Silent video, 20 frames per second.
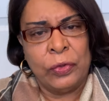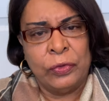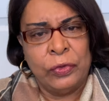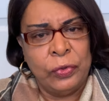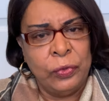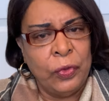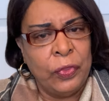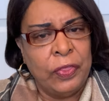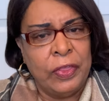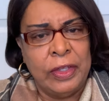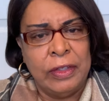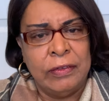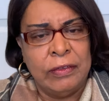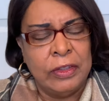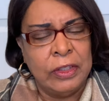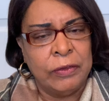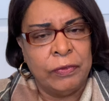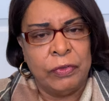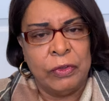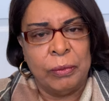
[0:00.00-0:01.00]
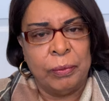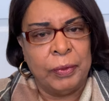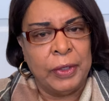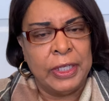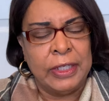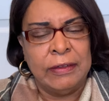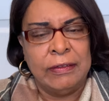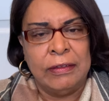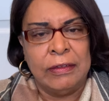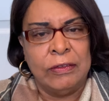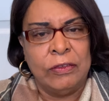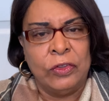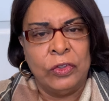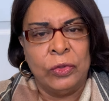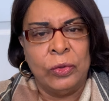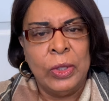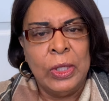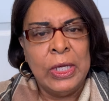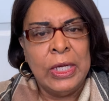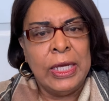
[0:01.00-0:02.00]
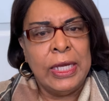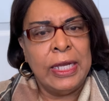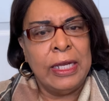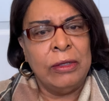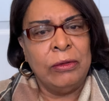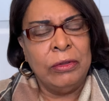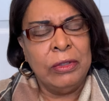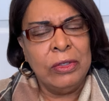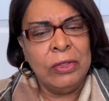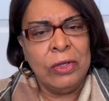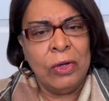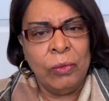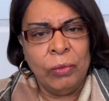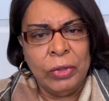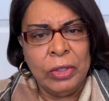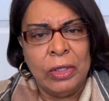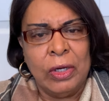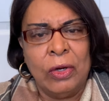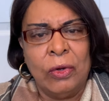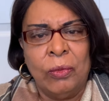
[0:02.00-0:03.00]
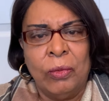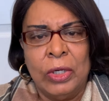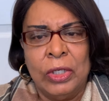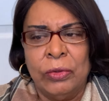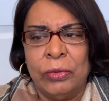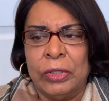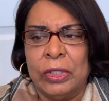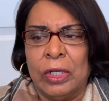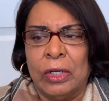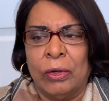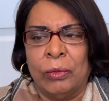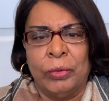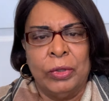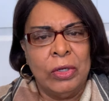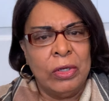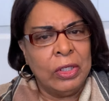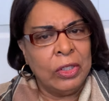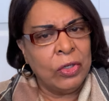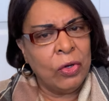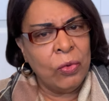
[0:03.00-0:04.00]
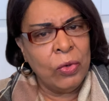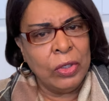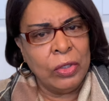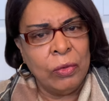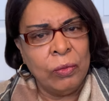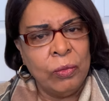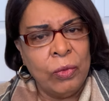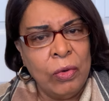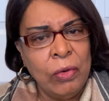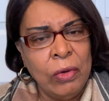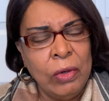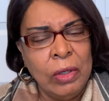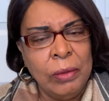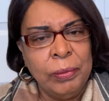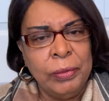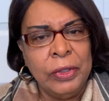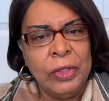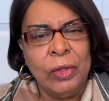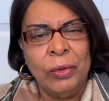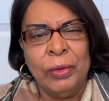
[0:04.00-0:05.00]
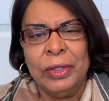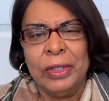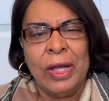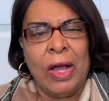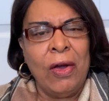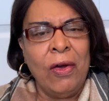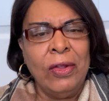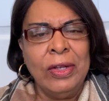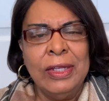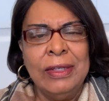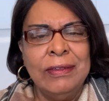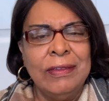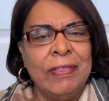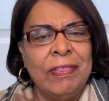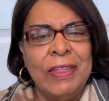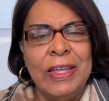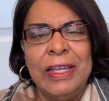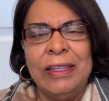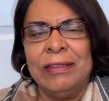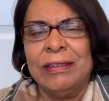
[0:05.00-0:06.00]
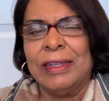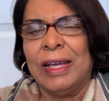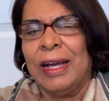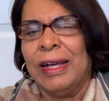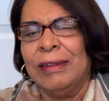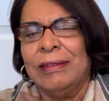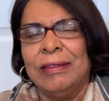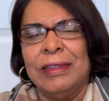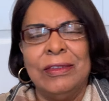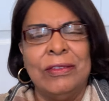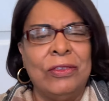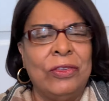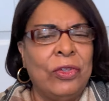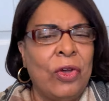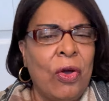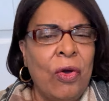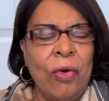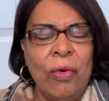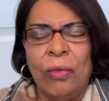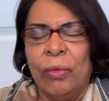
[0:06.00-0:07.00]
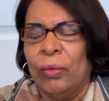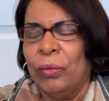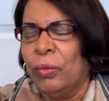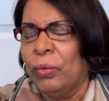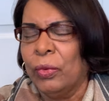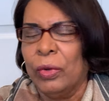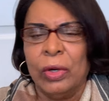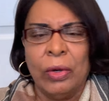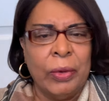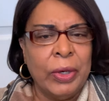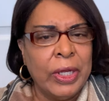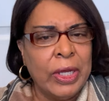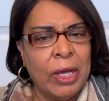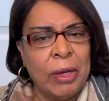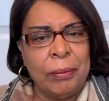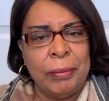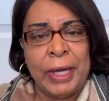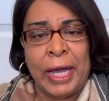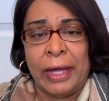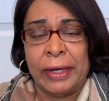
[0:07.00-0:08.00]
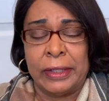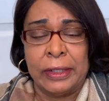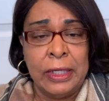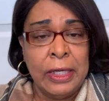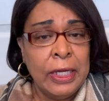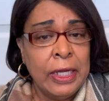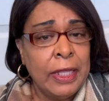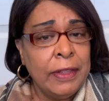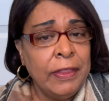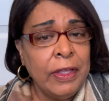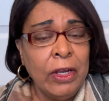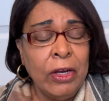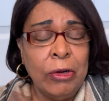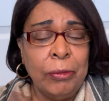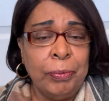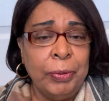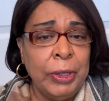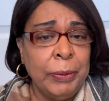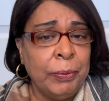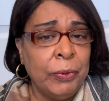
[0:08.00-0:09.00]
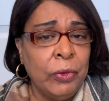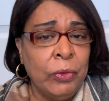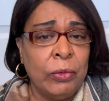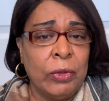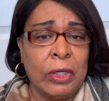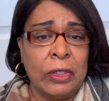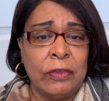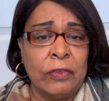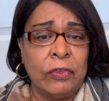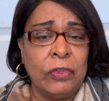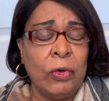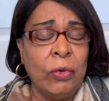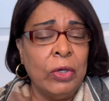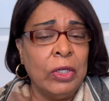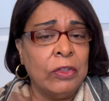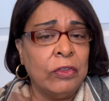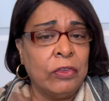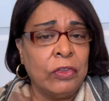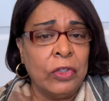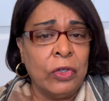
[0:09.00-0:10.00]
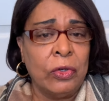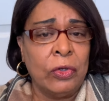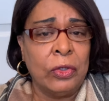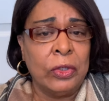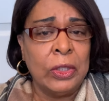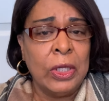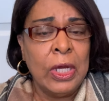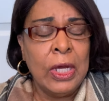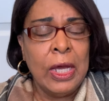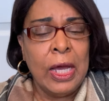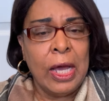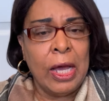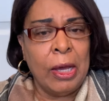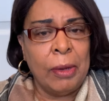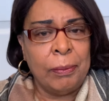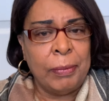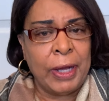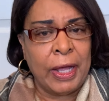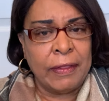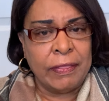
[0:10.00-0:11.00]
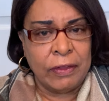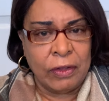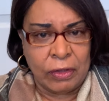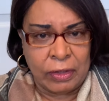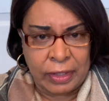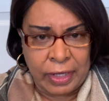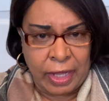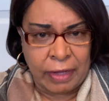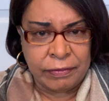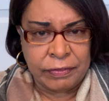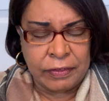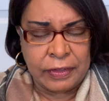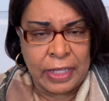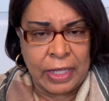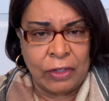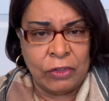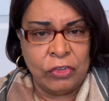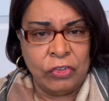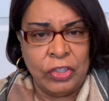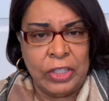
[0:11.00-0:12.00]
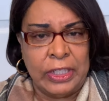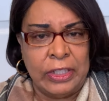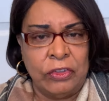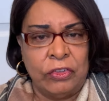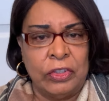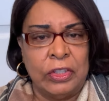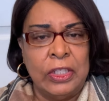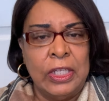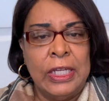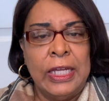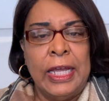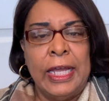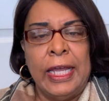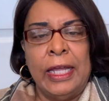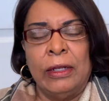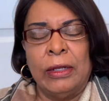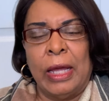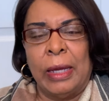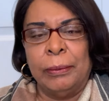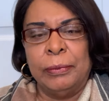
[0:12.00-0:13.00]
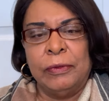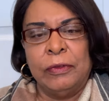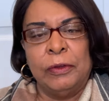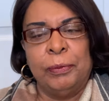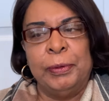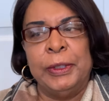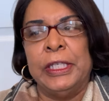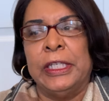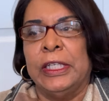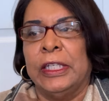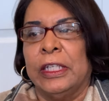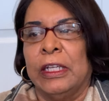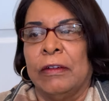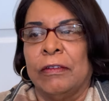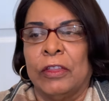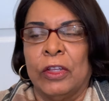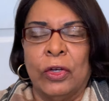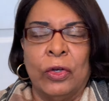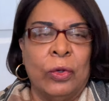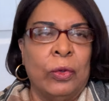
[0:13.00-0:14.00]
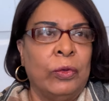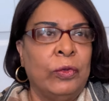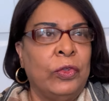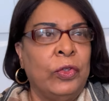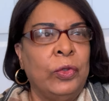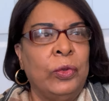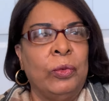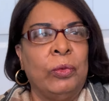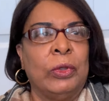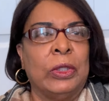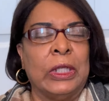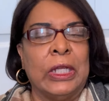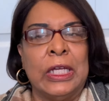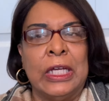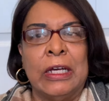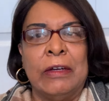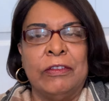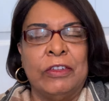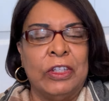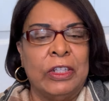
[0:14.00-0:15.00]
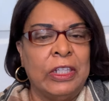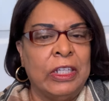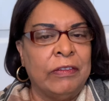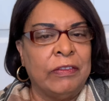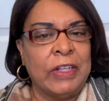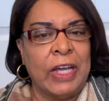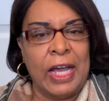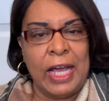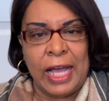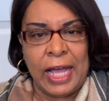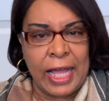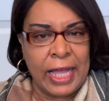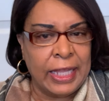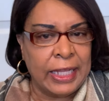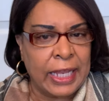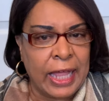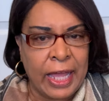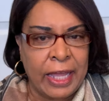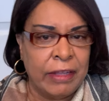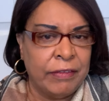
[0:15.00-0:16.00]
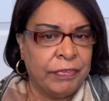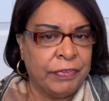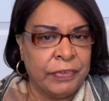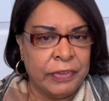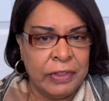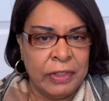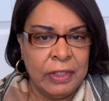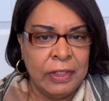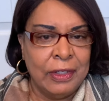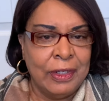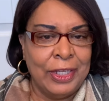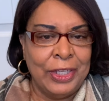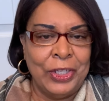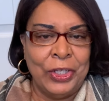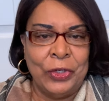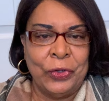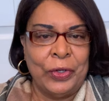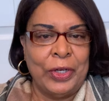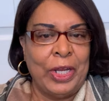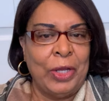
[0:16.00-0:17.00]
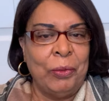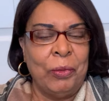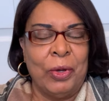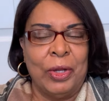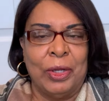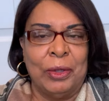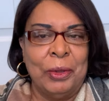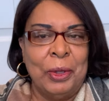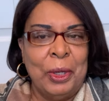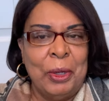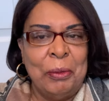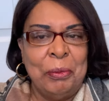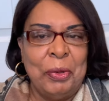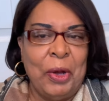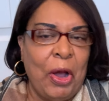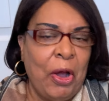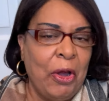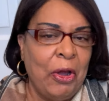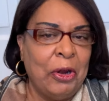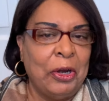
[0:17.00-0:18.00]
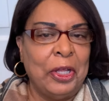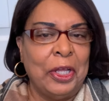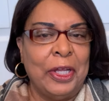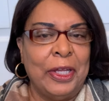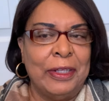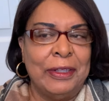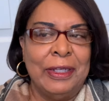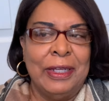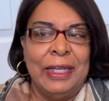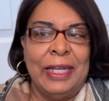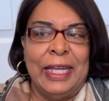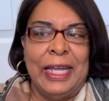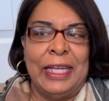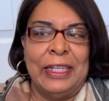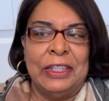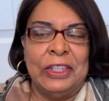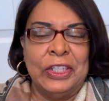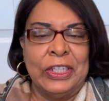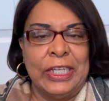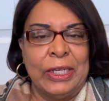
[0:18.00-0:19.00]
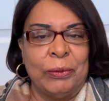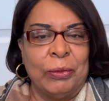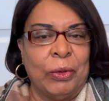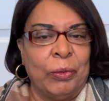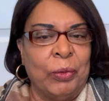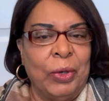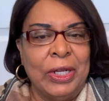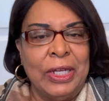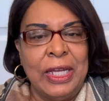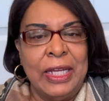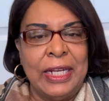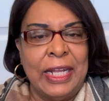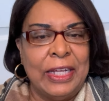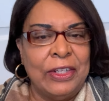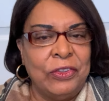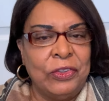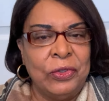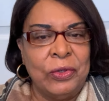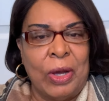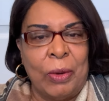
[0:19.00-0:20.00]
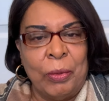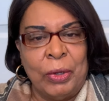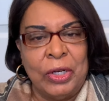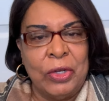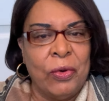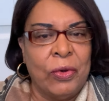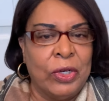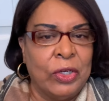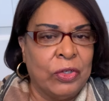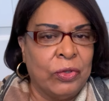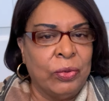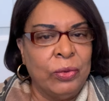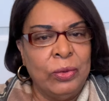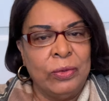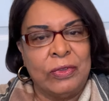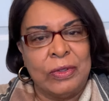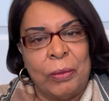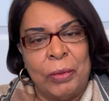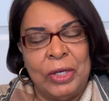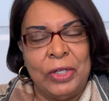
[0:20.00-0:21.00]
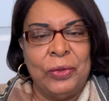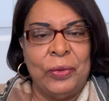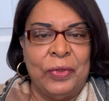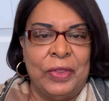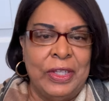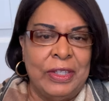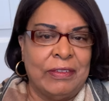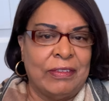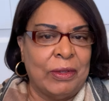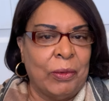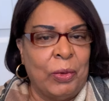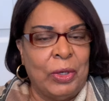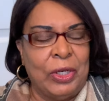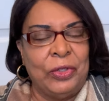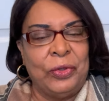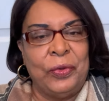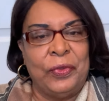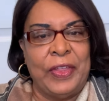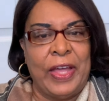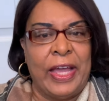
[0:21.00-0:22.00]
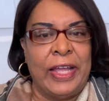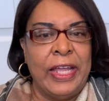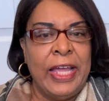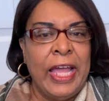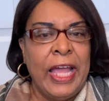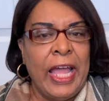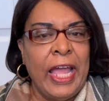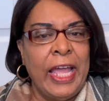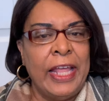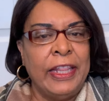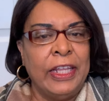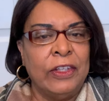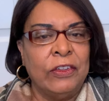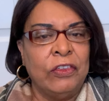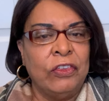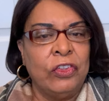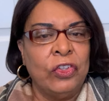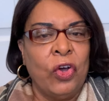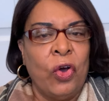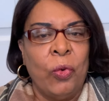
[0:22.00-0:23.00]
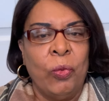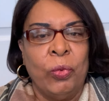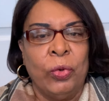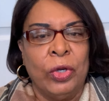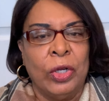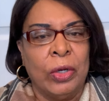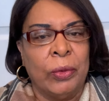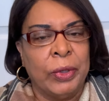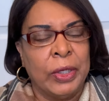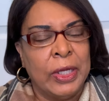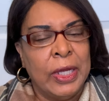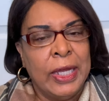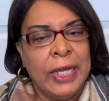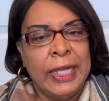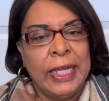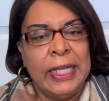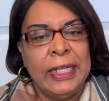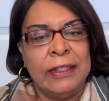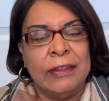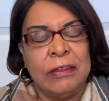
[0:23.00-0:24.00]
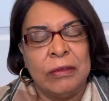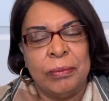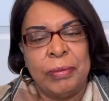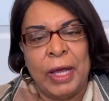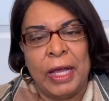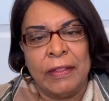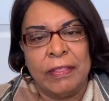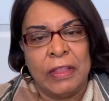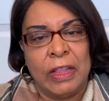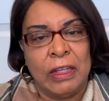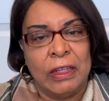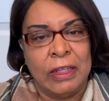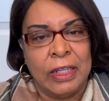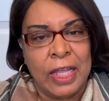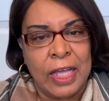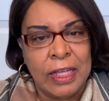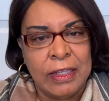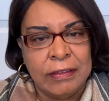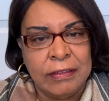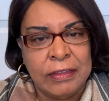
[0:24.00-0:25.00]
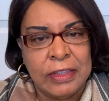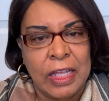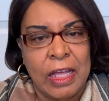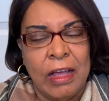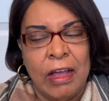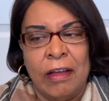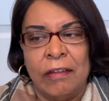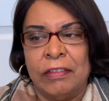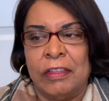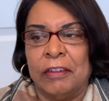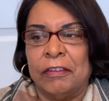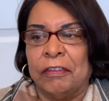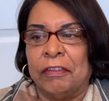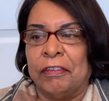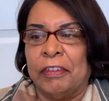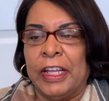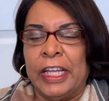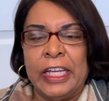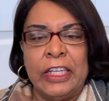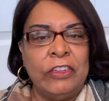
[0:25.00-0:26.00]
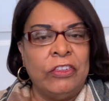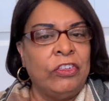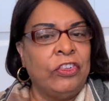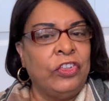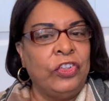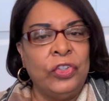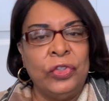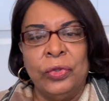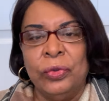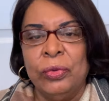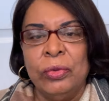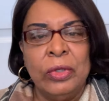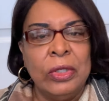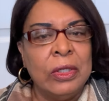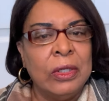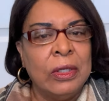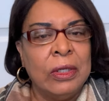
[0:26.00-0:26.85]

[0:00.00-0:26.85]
to these different places too. And, you know, we're all wondering, are we going to go into war? You know, all these things, God says, don't worry about it. There are people who are so concerned about their lifestyle changing. And I'm speaking of those who love to live the high life. You know, they want to party and look at, well, what can I do? I want to go on a cruise. I want to do this. I want to do that. And they're so worried. It is about the lust of the flesh, too,